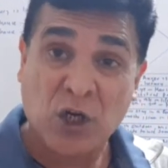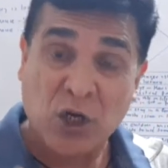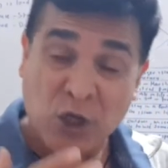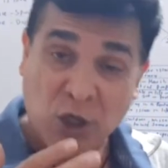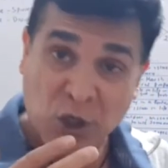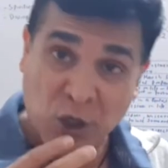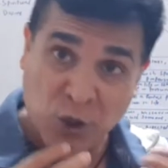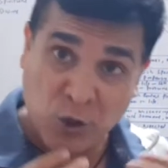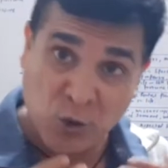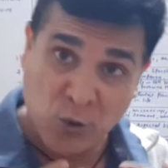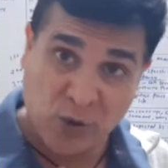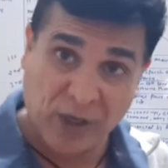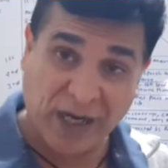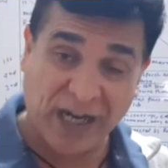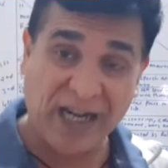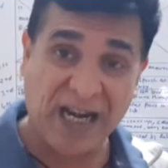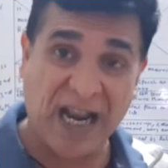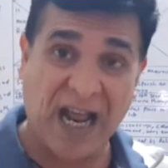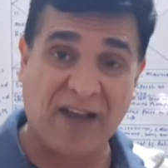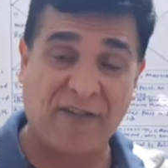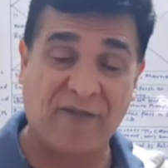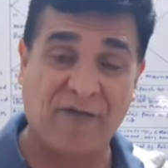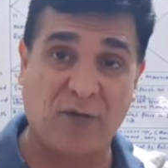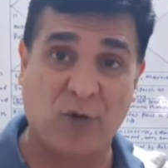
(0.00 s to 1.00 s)
you can
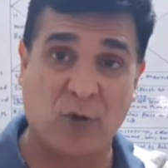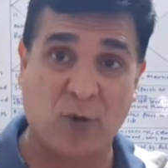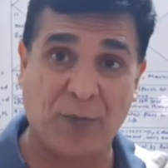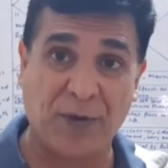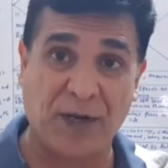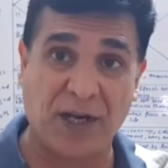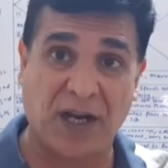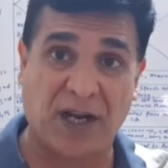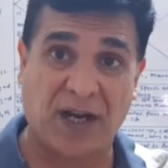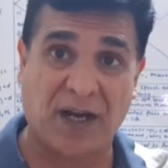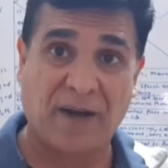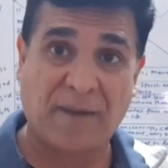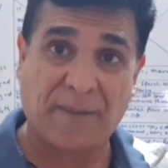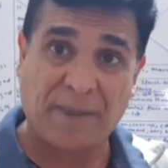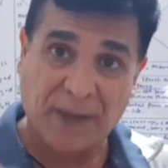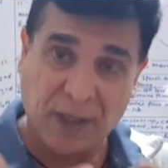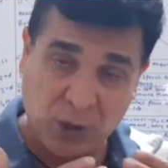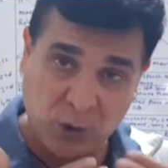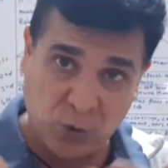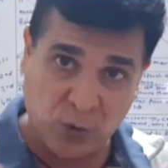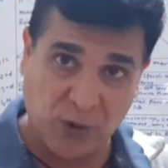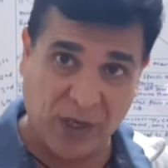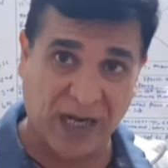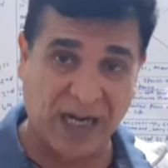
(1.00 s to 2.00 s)
have phobia,
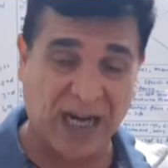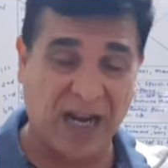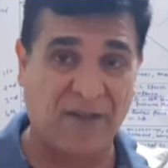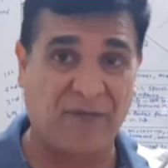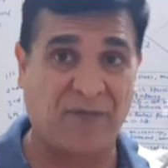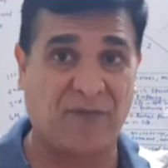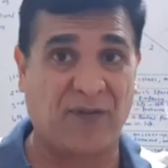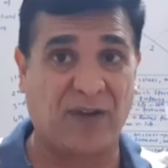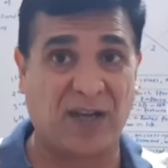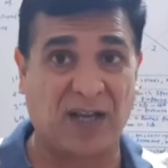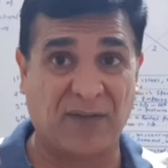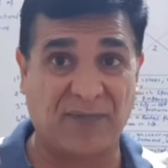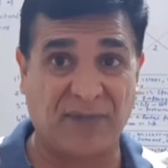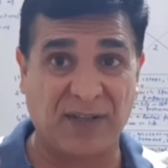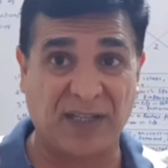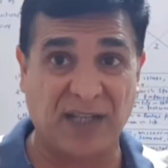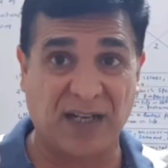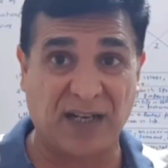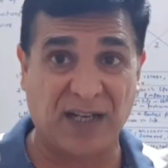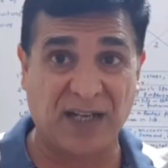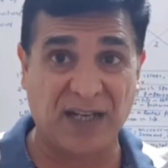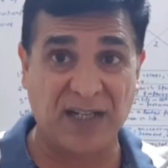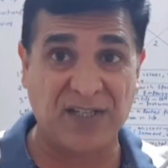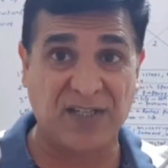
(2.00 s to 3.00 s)
you can have fear with
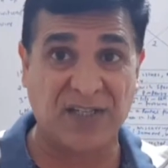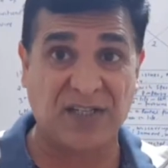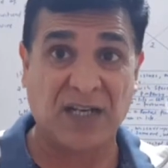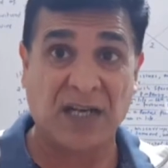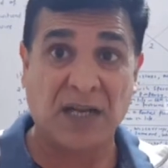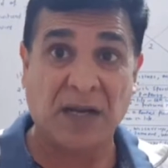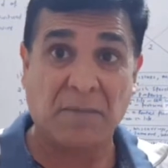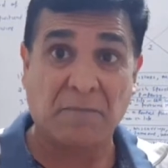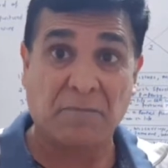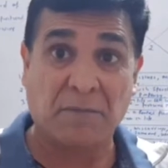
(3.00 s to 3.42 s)
illness,